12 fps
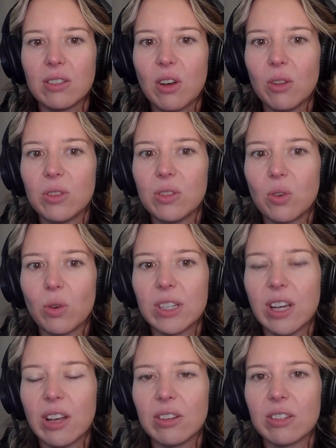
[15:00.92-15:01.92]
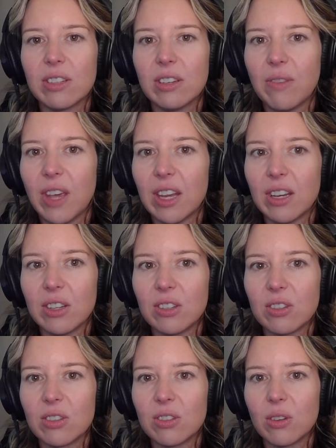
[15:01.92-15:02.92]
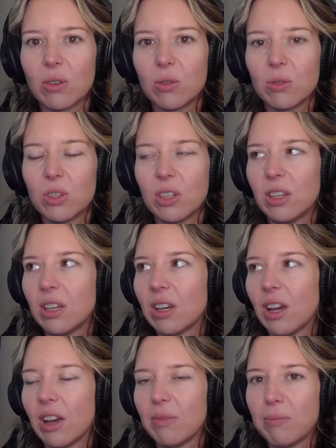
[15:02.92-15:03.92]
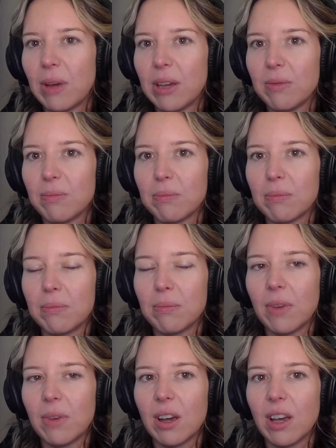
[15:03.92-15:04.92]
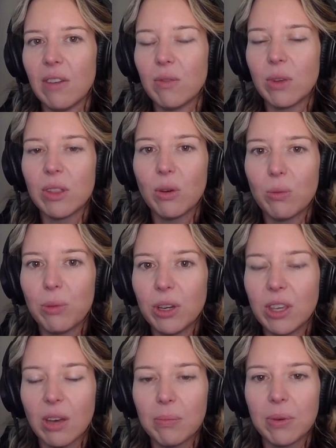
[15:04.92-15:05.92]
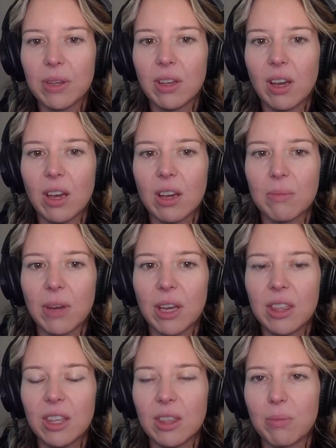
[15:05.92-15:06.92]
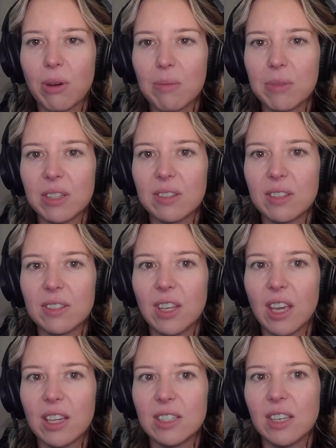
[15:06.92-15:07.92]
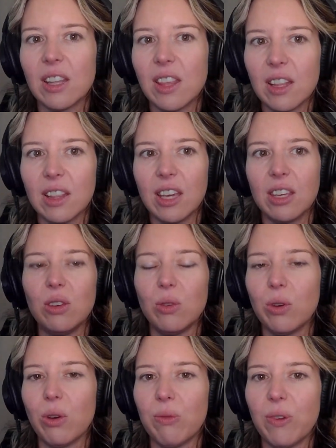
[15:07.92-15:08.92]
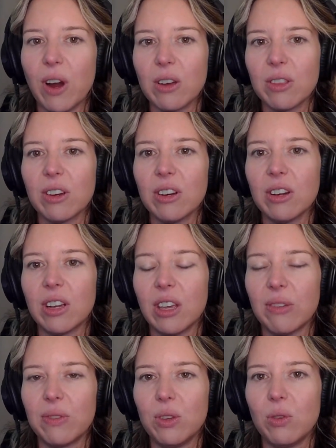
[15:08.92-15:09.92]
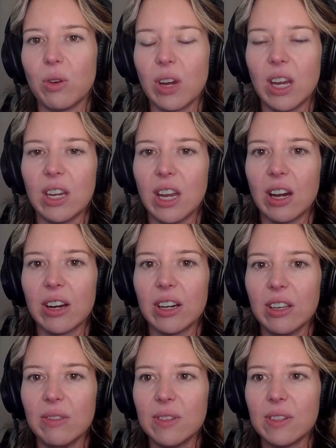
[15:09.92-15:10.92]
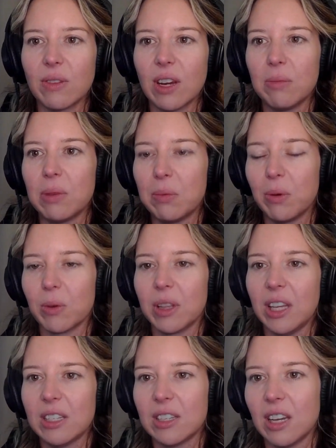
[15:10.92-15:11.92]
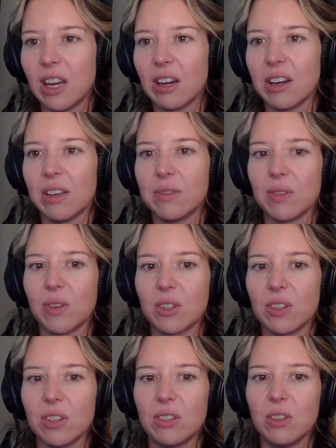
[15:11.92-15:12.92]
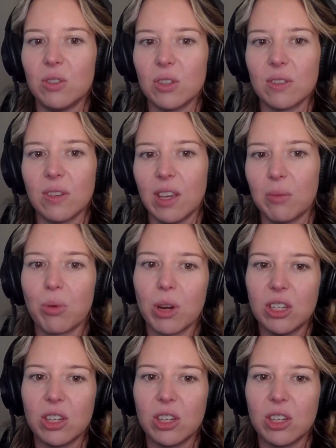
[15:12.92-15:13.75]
called The Storyteller's Advantage. So I haven't read the whole book yet, but I think the premise is the idea that like you'll go farther if you create narratives, right? People relate to narratives versus you just like preach